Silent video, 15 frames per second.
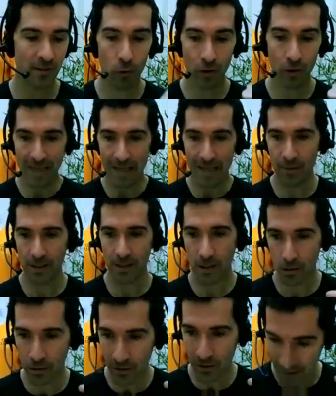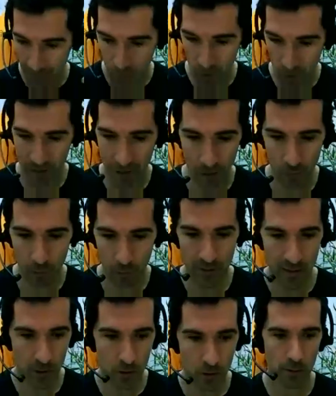What keeps you pushing on with
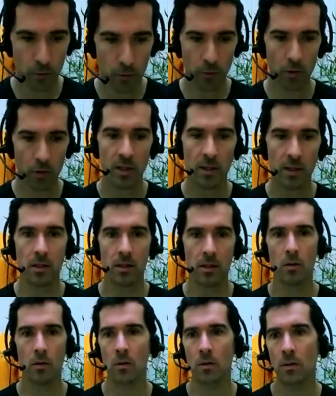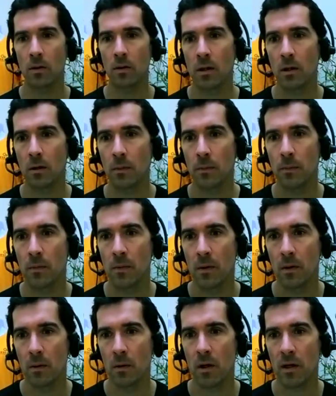these incredible projects that you're
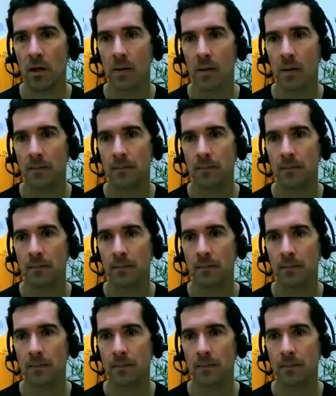working on?